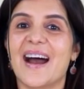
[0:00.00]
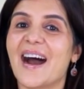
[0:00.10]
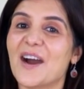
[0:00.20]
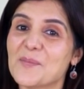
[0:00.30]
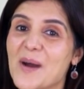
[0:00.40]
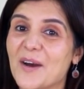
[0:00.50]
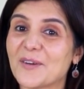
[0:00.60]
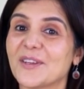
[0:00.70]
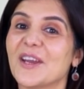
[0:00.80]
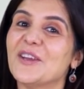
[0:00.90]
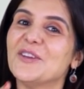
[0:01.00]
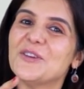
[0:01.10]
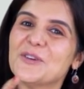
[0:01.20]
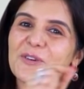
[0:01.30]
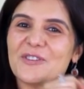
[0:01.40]
How about
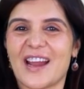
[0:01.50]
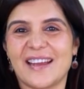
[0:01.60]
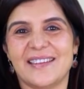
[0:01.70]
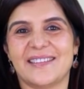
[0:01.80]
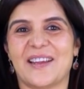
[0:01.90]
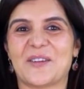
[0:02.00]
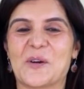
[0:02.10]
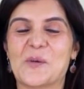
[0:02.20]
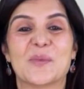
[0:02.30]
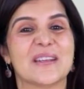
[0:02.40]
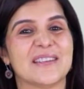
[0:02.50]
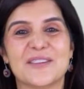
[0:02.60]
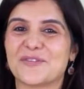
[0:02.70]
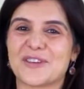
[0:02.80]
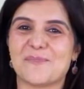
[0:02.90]
you try this at home with
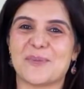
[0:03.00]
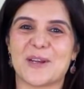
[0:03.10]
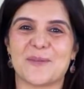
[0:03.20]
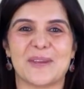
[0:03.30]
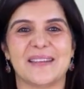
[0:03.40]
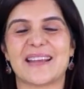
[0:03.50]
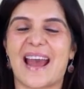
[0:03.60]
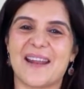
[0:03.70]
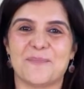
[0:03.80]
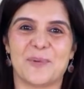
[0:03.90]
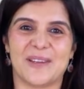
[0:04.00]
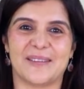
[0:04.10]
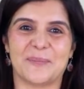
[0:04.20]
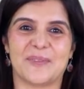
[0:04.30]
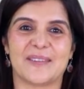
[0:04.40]
different pyramids and
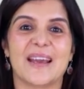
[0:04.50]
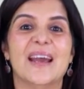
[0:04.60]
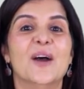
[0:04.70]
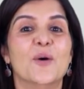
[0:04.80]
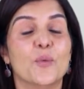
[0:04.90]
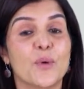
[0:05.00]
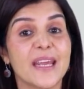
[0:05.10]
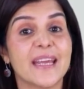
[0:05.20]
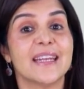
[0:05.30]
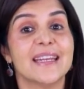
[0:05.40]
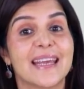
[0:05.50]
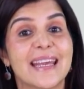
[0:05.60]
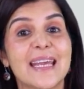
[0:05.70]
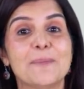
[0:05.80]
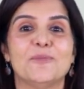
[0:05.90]
prisms? We can
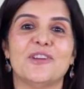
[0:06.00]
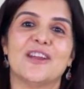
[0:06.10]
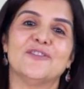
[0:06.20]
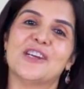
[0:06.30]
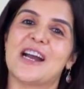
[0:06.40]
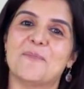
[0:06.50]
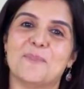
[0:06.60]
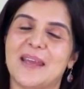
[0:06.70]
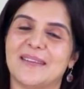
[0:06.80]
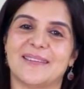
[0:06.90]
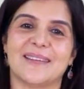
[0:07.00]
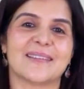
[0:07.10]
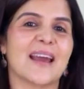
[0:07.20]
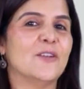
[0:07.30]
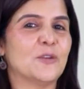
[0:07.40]
keep changing our
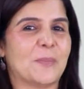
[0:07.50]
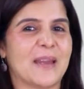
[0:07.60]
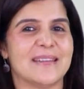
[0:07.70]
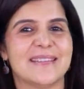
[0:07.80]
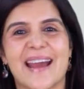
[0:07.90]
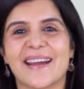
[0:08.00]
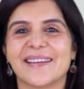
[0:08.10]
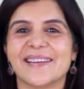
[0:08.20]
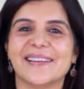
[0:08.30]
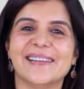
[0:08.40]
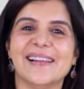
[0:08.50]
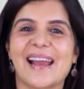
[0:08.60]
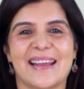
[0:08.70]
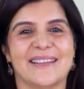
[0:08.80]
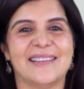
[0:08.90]
bases to pentagonal,
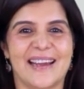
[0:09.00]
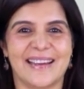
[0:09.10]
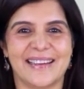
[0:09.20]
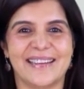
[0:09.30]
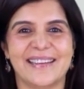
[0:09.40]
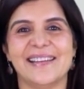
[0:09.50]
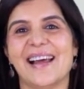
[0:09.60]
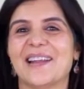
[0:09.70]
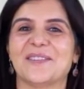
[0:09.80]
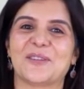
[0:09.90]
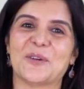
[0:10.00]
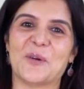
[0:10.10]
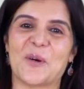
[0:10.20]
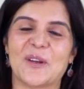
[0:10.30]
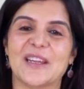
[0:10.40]
hexagonal, and so
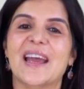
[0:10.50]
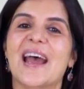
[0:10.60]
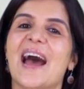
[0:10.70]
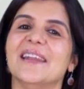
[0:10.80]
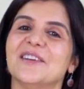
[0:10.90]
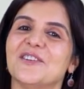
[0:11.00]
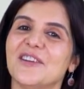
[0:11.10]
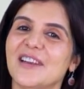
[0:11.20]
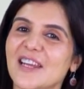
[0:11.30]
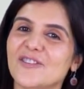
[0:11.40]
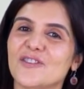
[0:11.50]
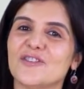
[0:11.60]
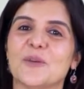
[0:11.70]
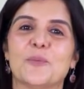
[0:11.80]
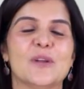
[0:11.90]
on. And the
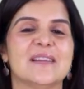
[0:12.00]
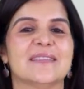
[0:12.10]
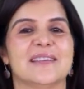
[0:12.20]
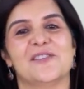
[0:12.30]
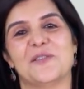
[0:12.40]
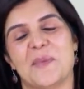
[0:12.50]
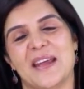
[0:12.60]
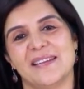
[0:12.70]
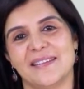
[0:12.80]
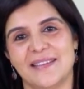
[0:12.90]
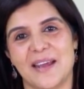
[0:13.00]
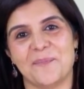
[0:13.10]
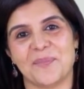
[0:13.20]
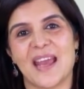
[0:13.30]
relationship will still remain the same.